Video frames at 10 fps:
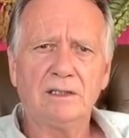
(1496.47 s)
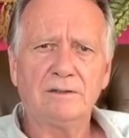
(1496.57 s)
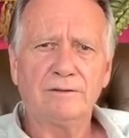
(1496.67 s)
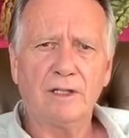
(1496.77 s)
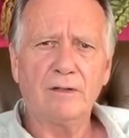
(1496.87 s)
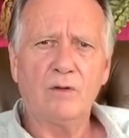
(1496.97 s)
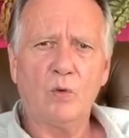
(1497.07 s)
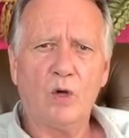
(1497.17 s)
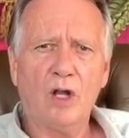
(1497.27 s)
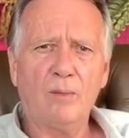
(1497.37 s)
front of the
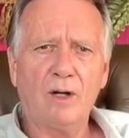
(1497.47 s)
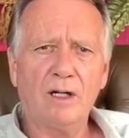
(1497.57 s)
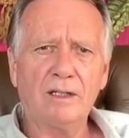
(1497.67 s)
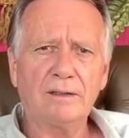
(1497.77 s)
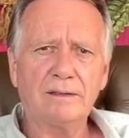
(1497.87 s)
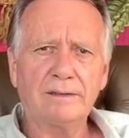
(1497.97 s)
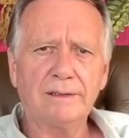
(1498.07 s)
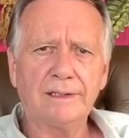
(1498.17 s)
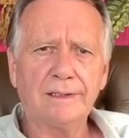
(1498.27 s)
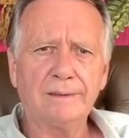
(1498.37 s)
Walmart
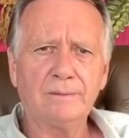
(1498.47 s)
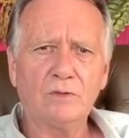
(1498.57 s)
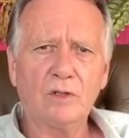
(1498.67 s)
uh,